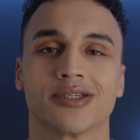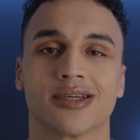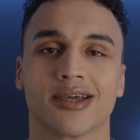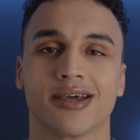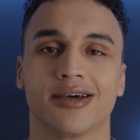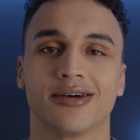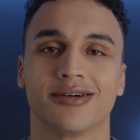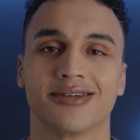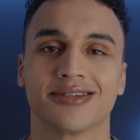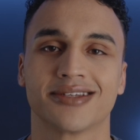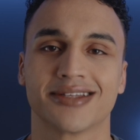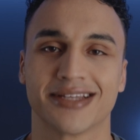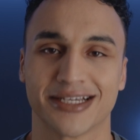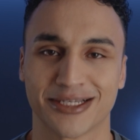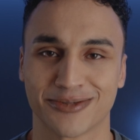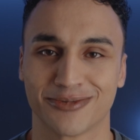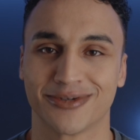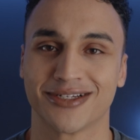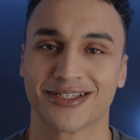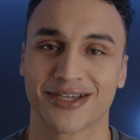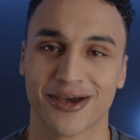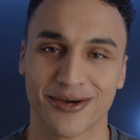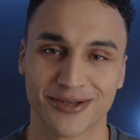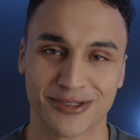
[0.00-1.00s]
and girls, this
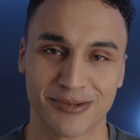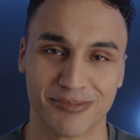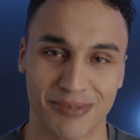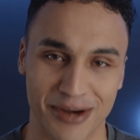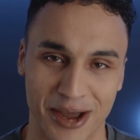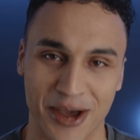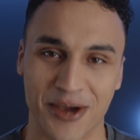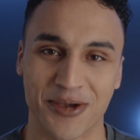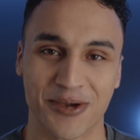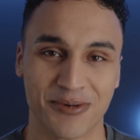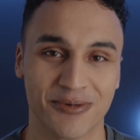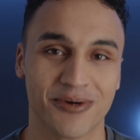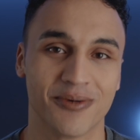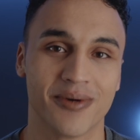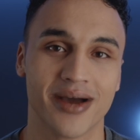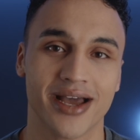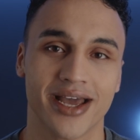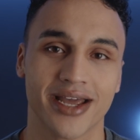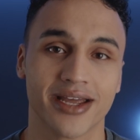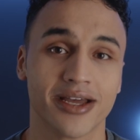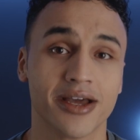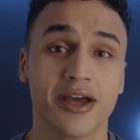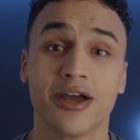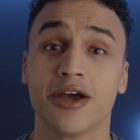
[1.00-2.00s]
one is going to blow you
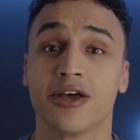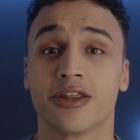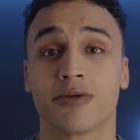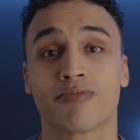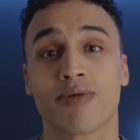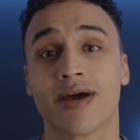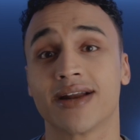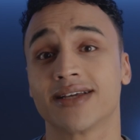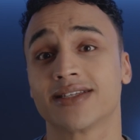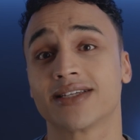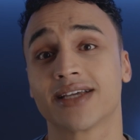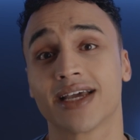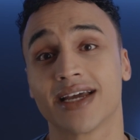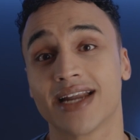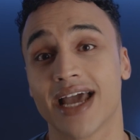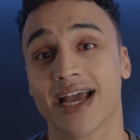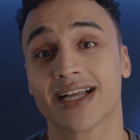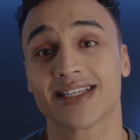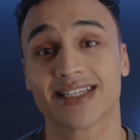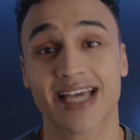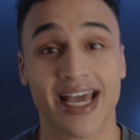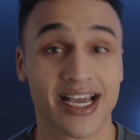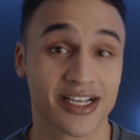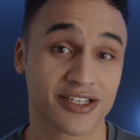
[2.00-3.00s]
away. The Predator
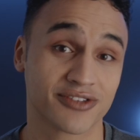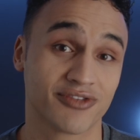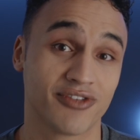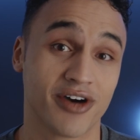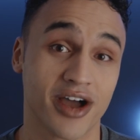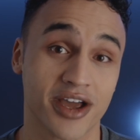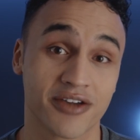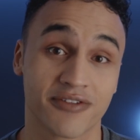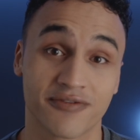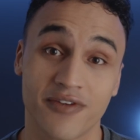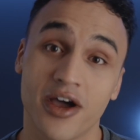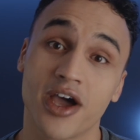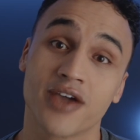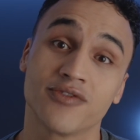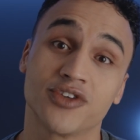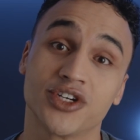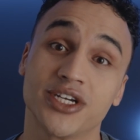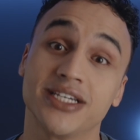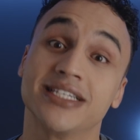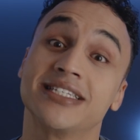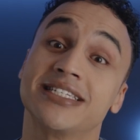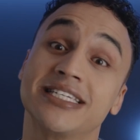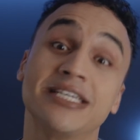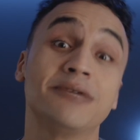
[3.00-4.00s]
Connect X5
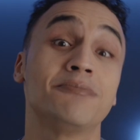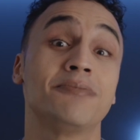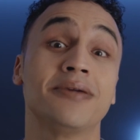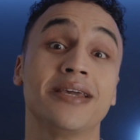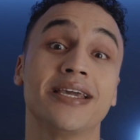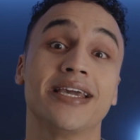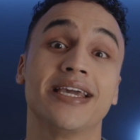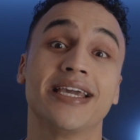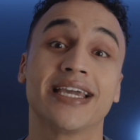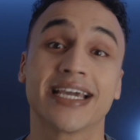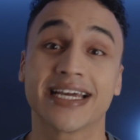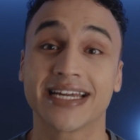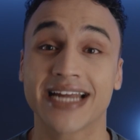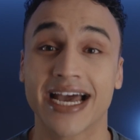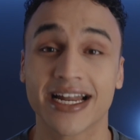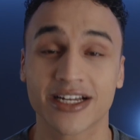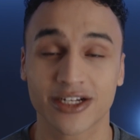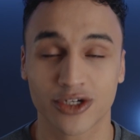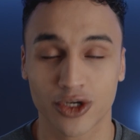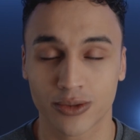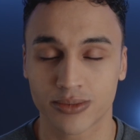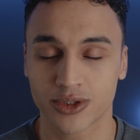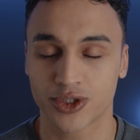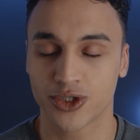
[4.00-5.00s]
5G CPE can
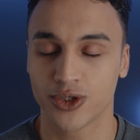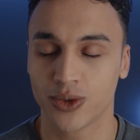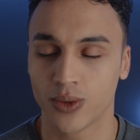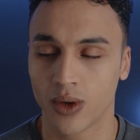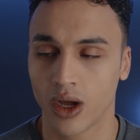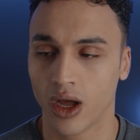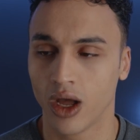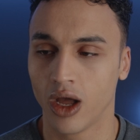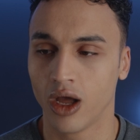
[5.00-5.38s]
handle up to